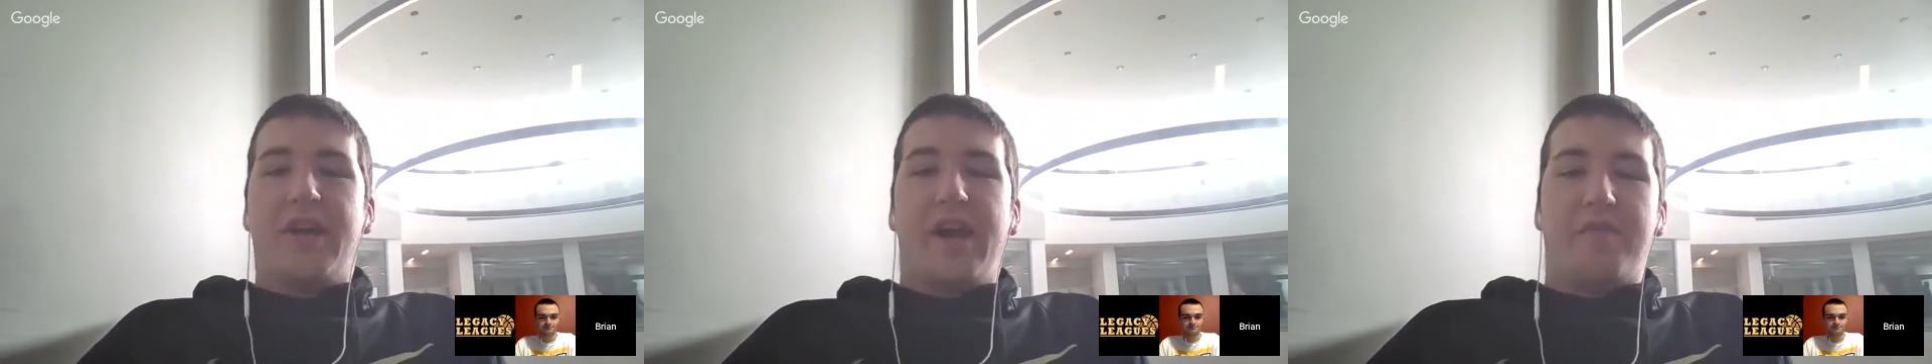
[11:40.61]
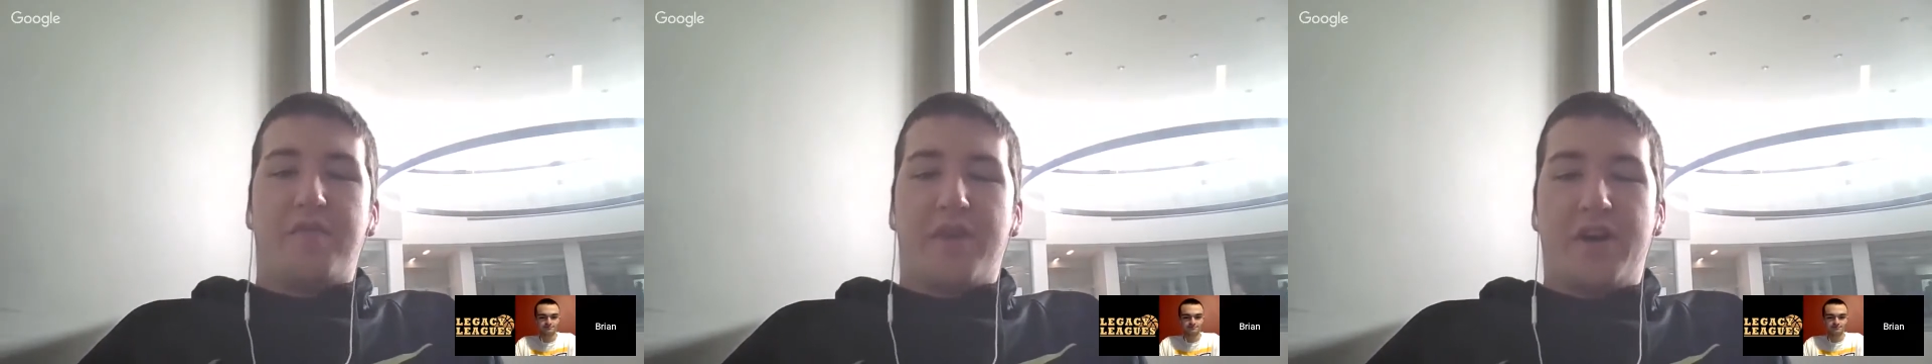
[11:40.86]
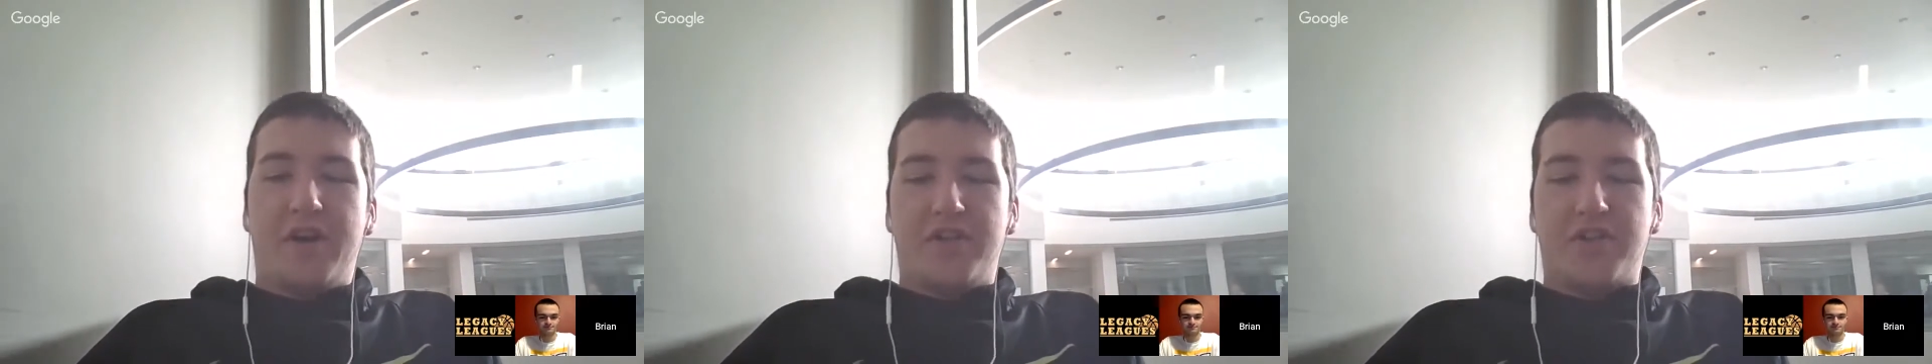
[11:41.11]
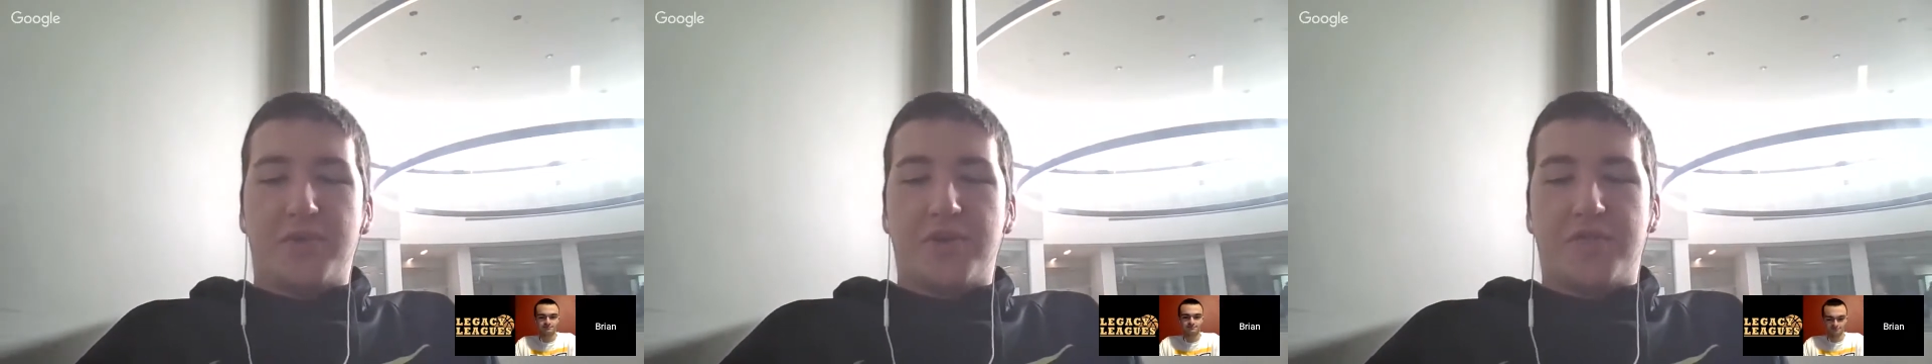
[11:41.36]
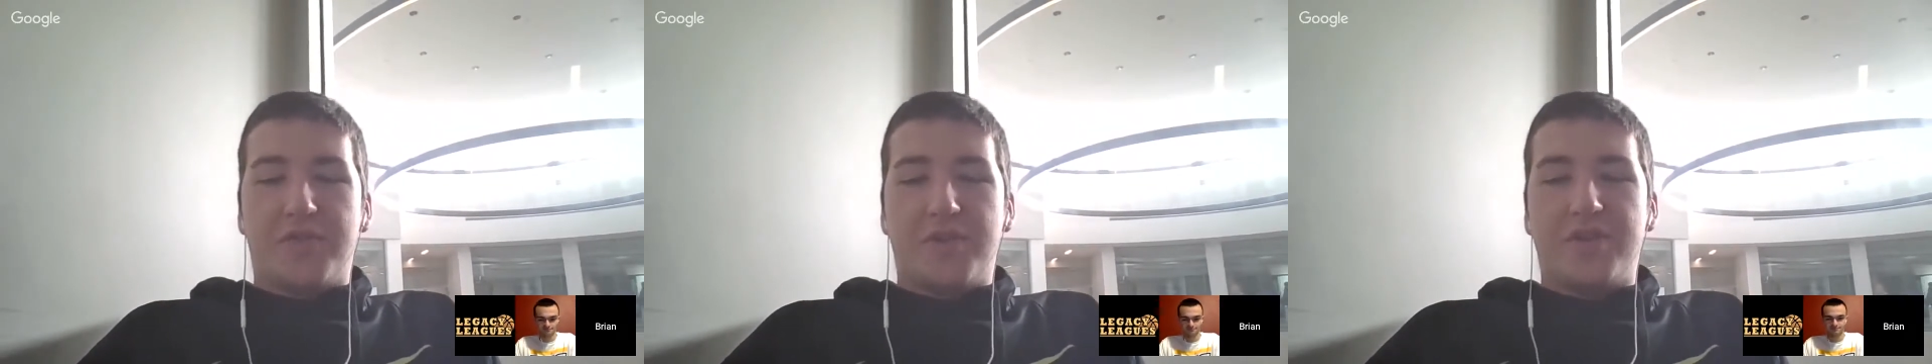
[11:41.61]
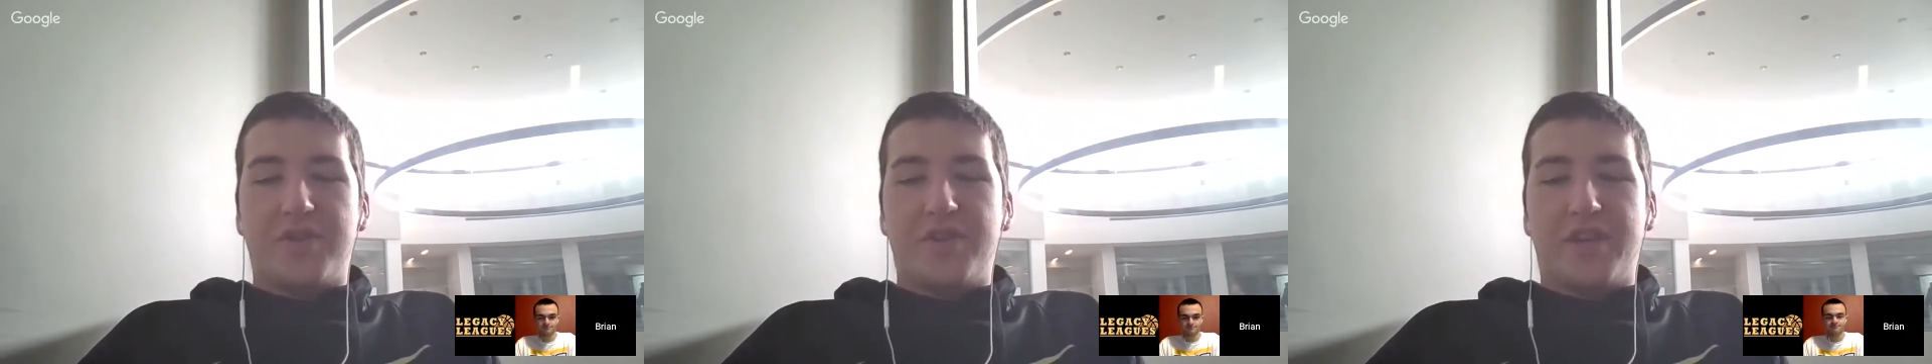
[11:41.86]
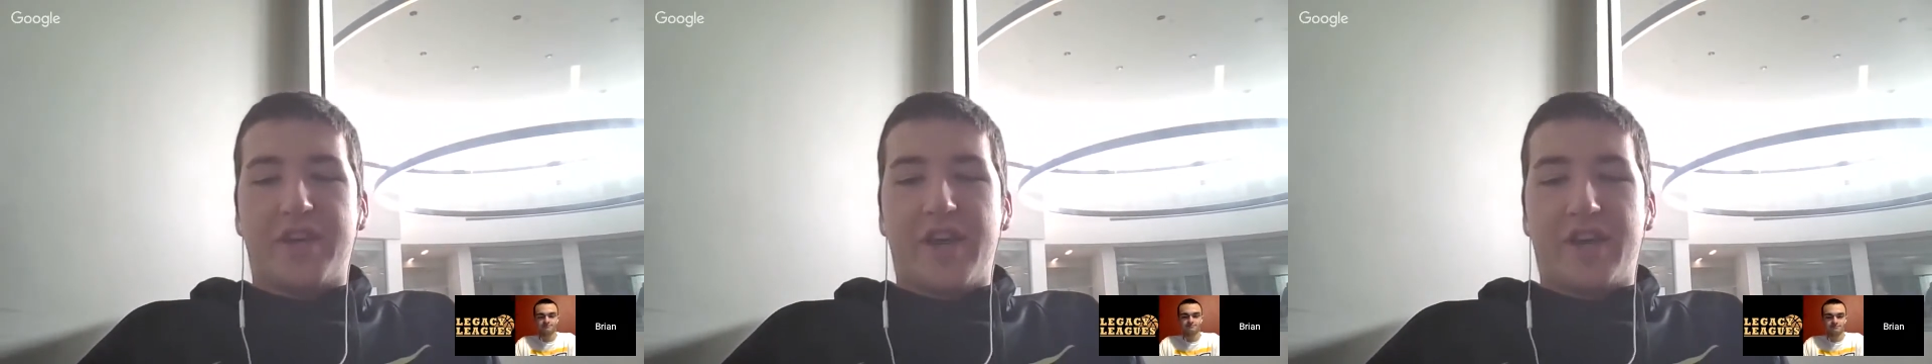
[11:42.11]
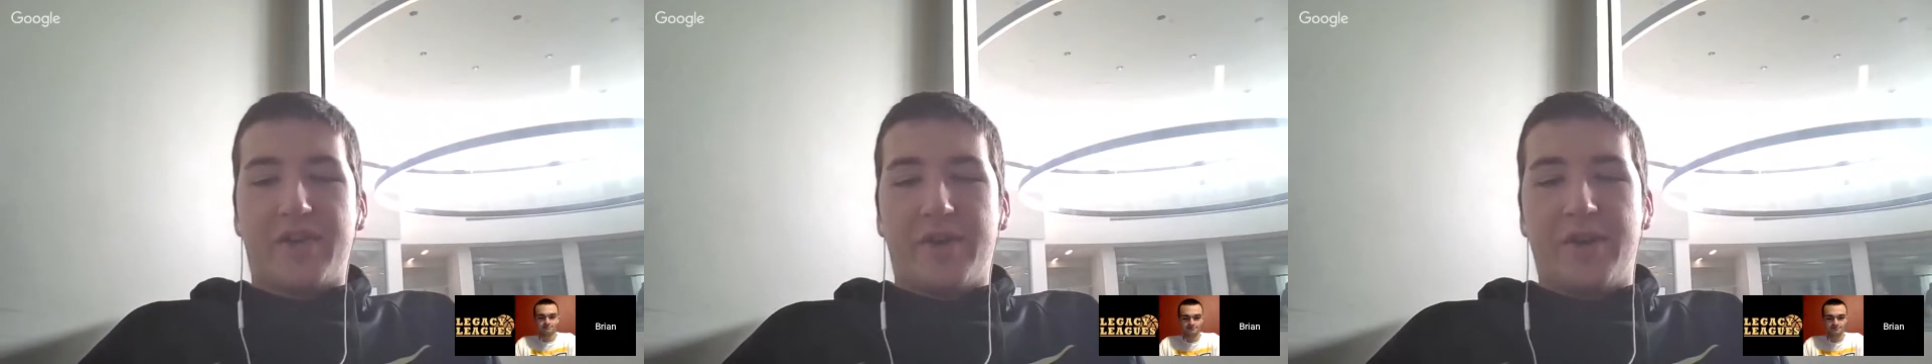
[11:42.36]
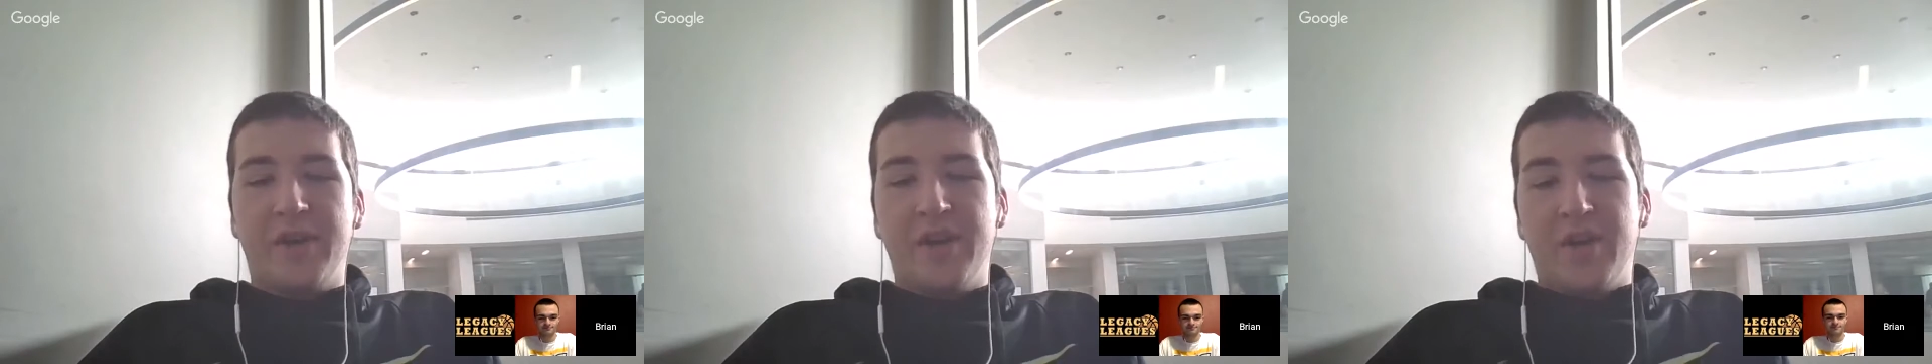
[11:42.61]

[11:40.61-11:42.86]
Halfway and Swish fall into that category